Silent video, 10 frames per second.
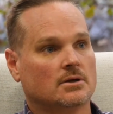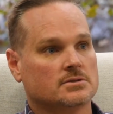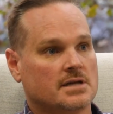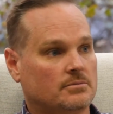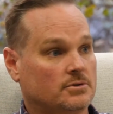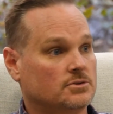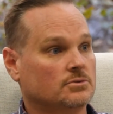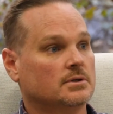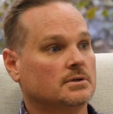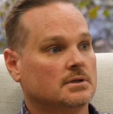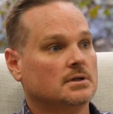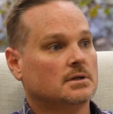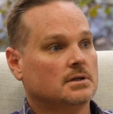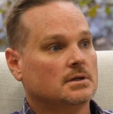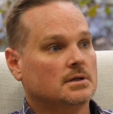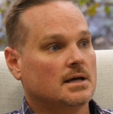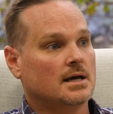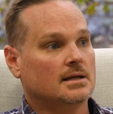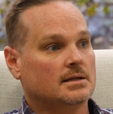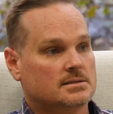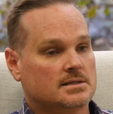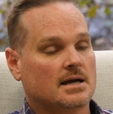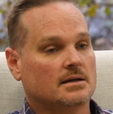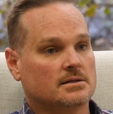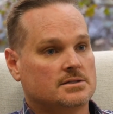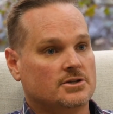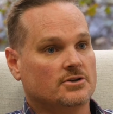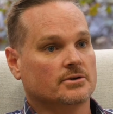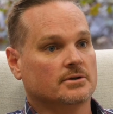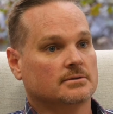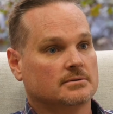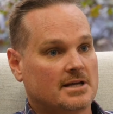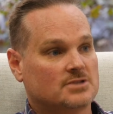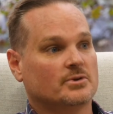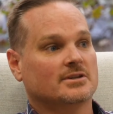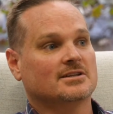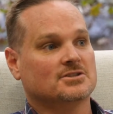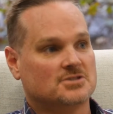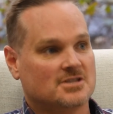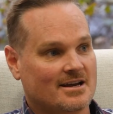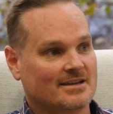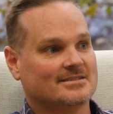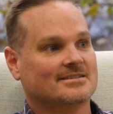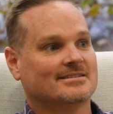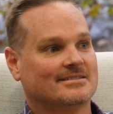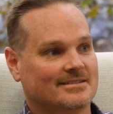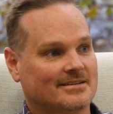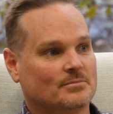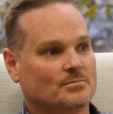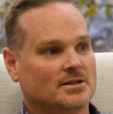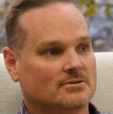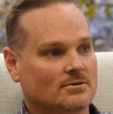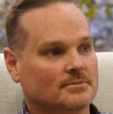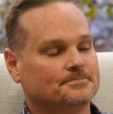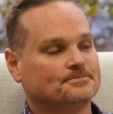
I was able to do it at the start of this year, and that's when things changed, big time.